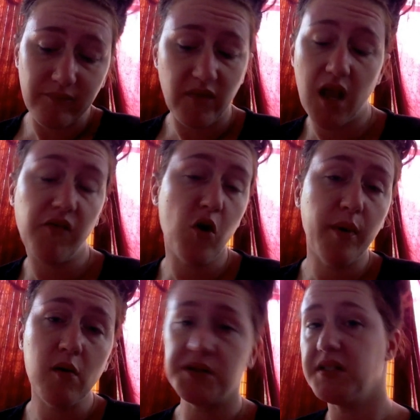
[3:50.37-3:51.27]
If
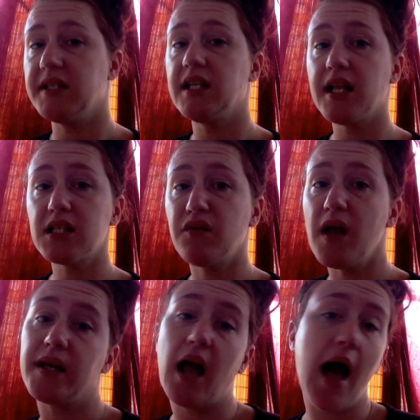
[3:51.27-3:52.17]
nobody wants to see it, that's
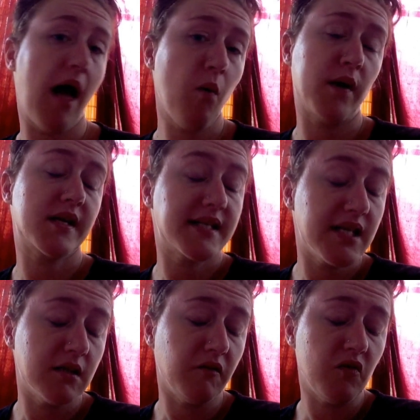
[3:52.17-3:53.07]
fine. I'll want to see it
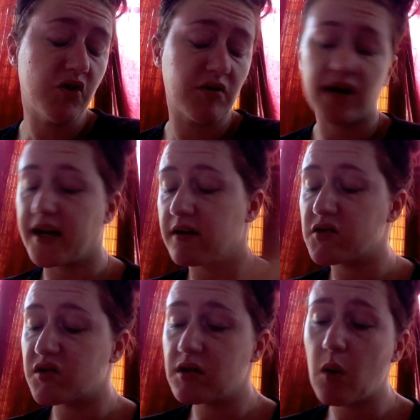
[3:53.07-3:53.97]
in the future again,
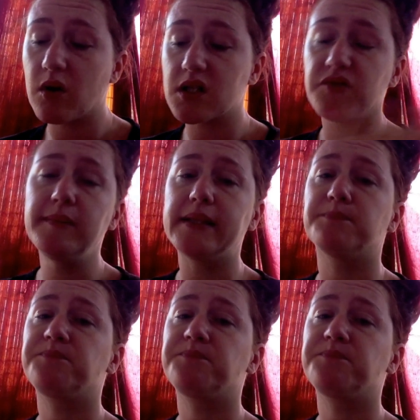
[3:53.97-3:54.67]
so that works for me.